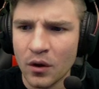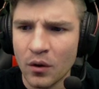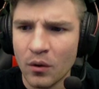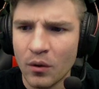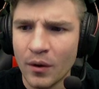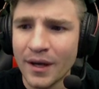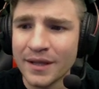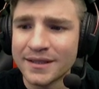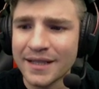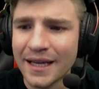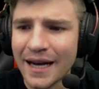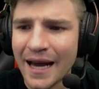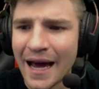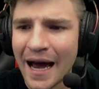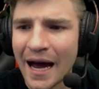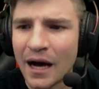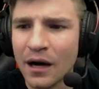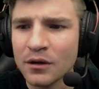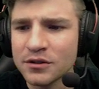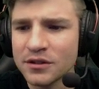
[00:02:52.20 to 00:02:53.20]
Is that so
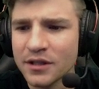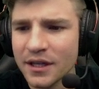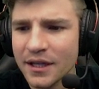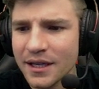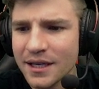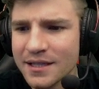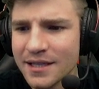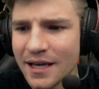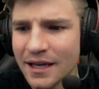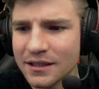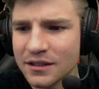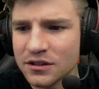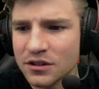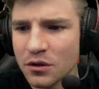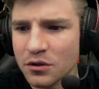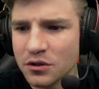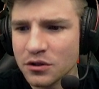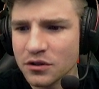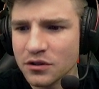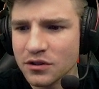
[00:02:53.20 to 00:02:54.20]
housing? Is that
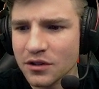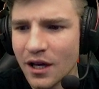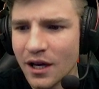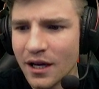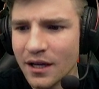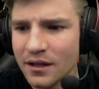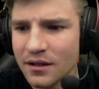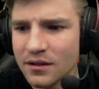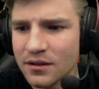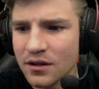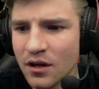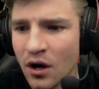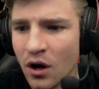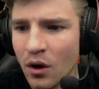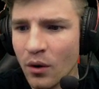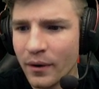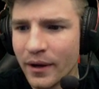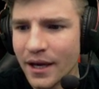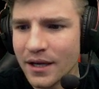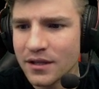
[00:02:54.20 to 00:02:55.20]
social slot?
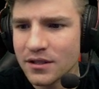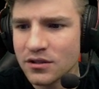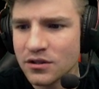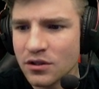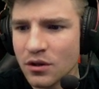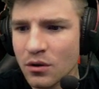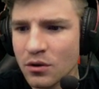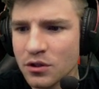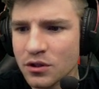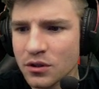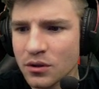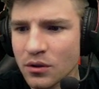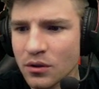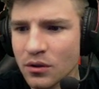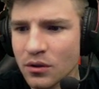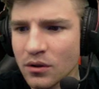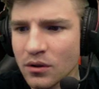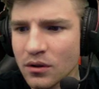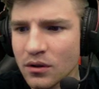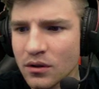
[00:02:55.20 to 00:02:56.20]
Okay, yeah.
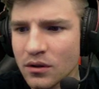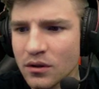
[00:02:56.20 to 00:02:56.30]
social.